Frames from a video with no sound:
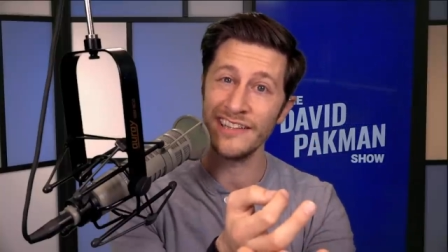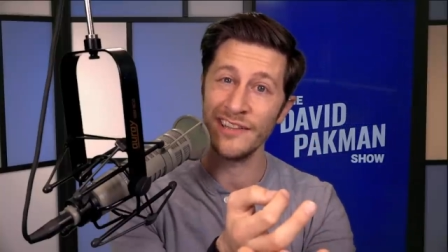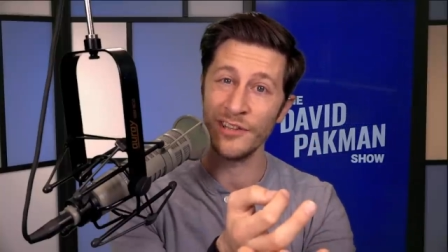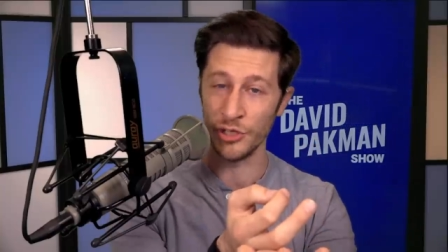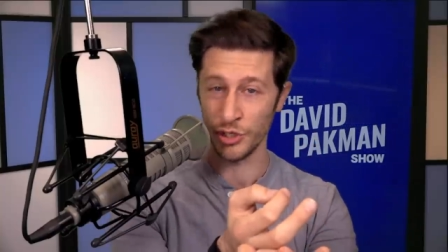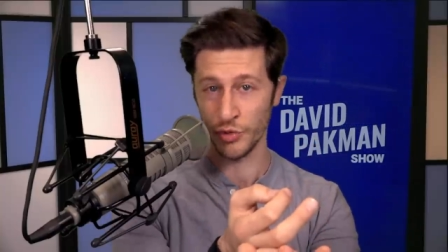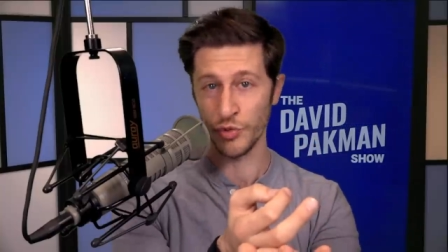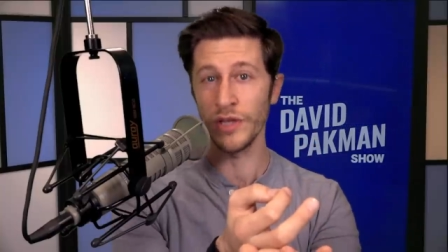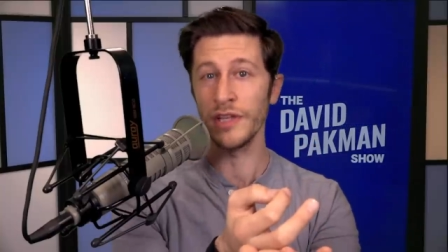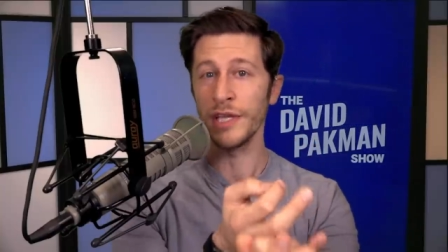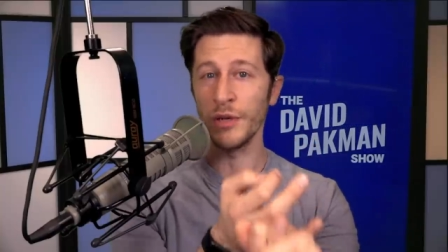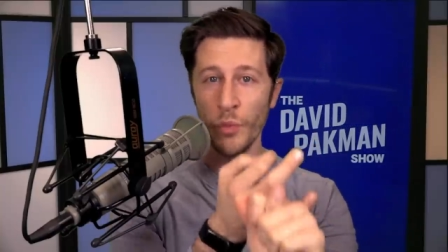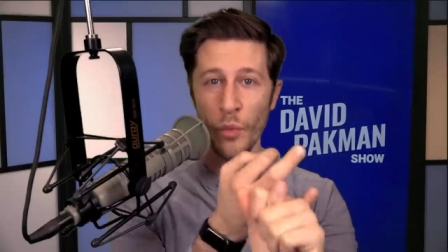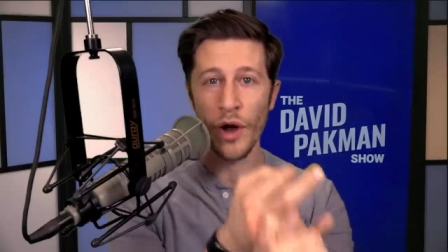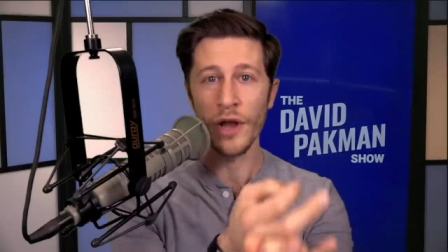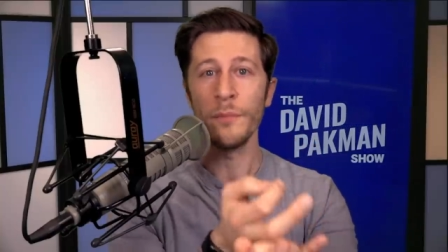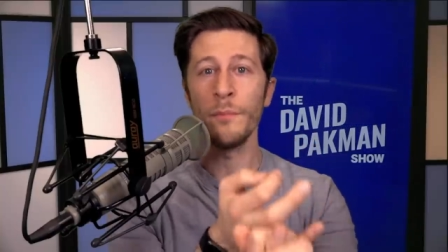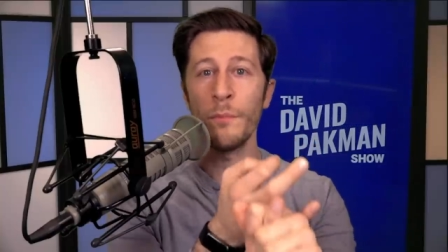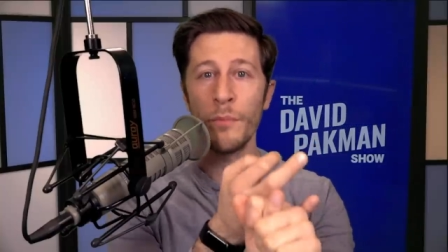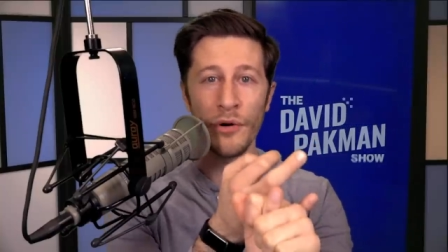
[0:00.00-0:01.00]
There's really
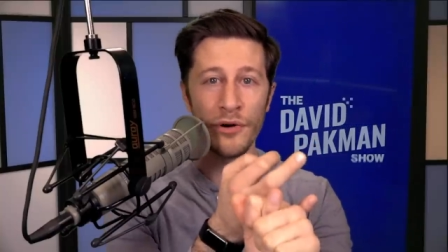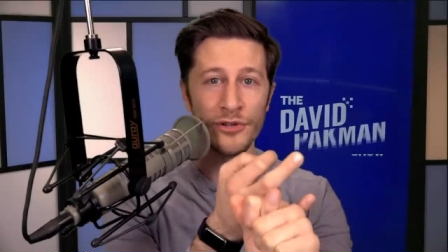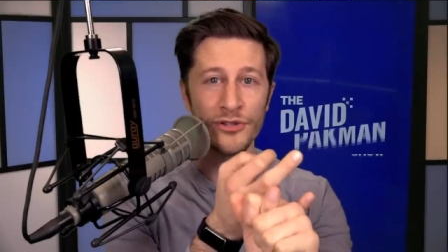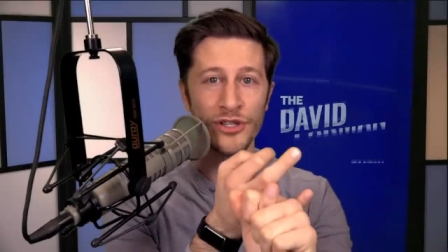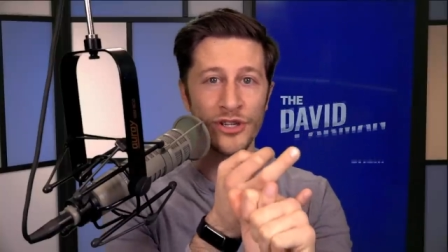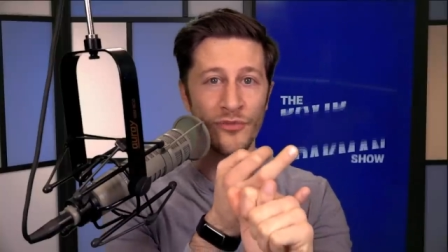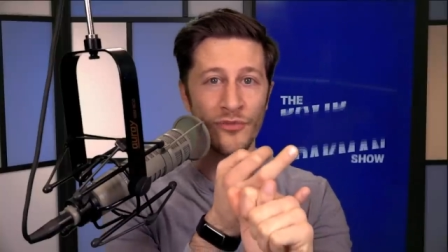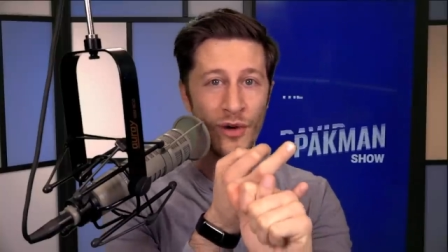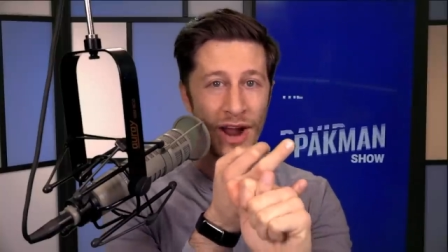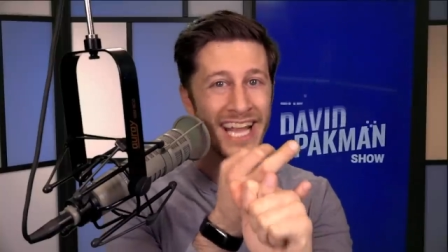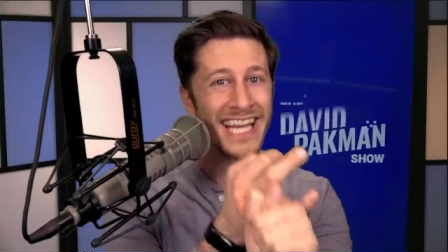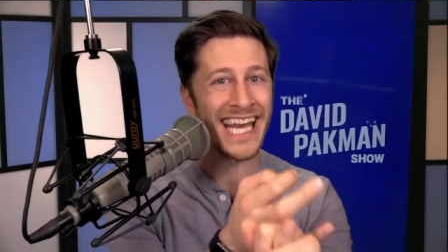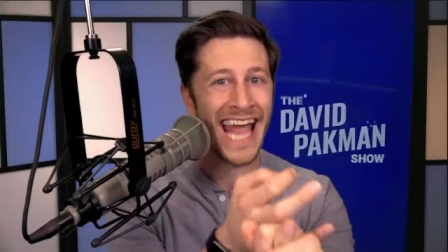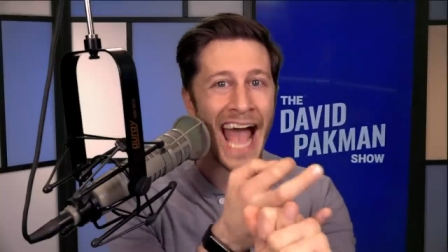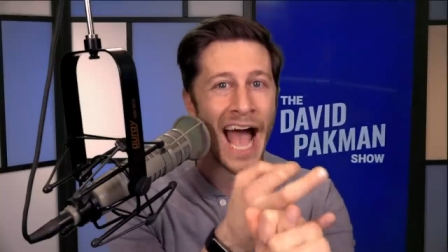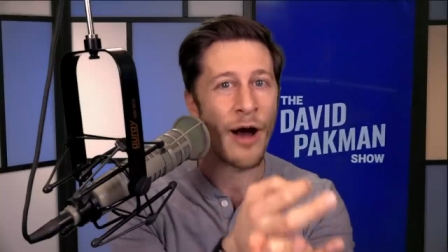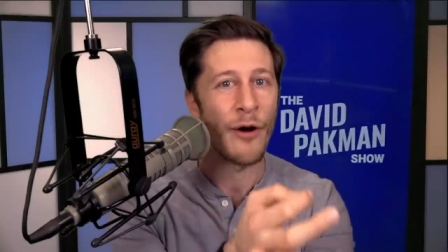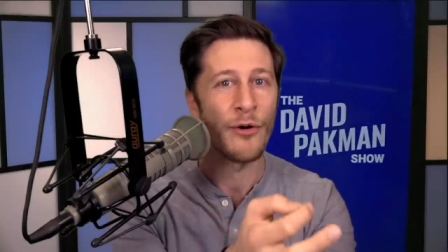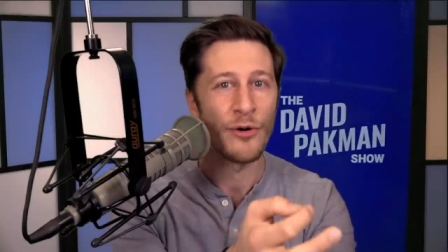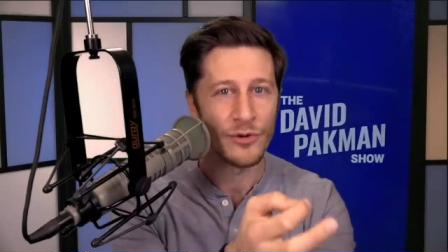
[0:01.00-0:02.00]
one person right
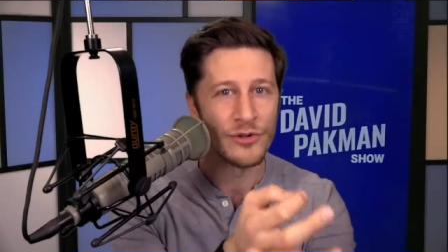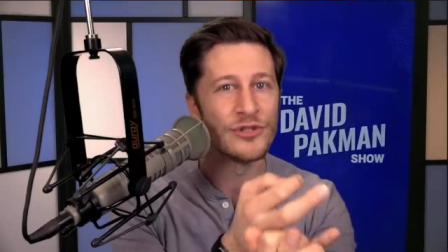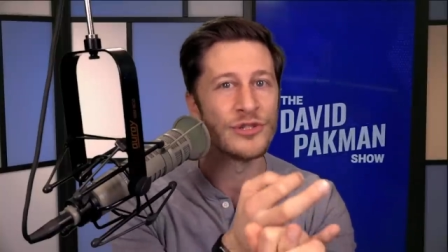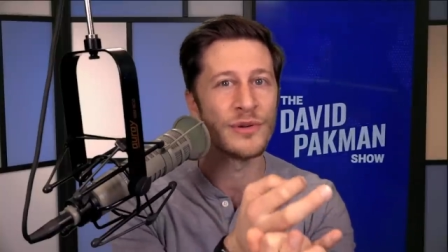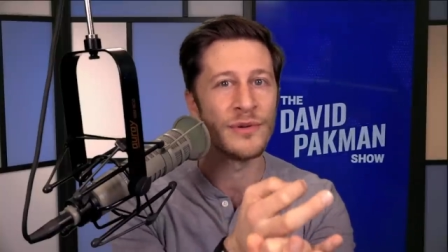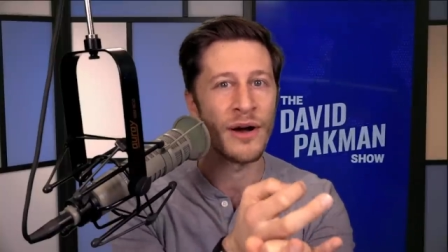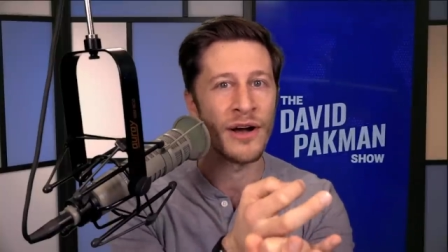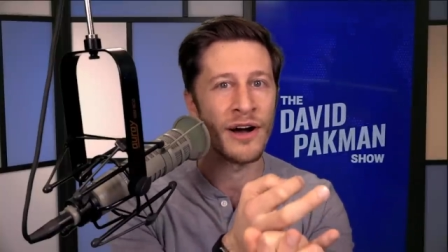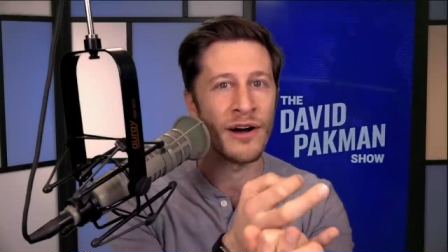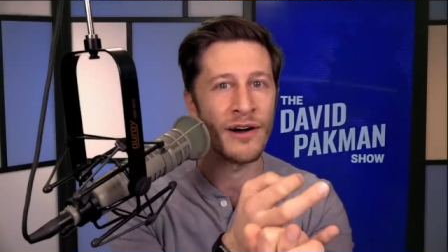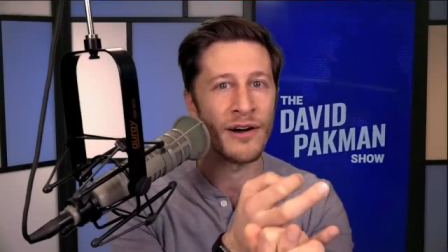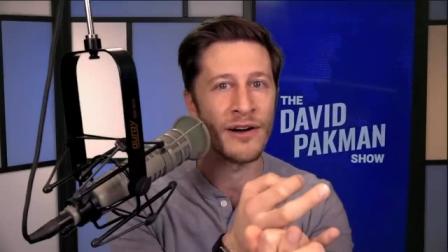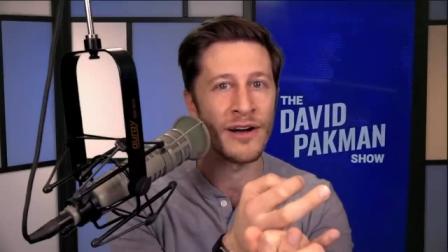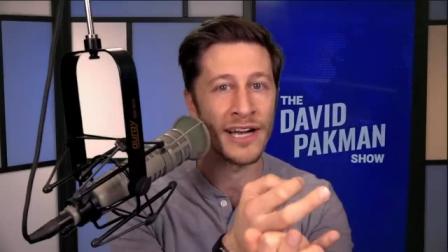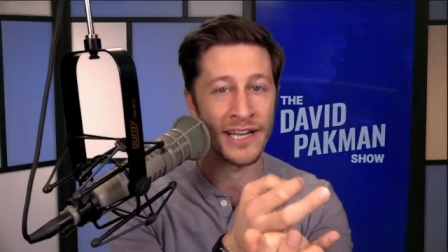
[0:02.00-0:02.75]
now who's uh,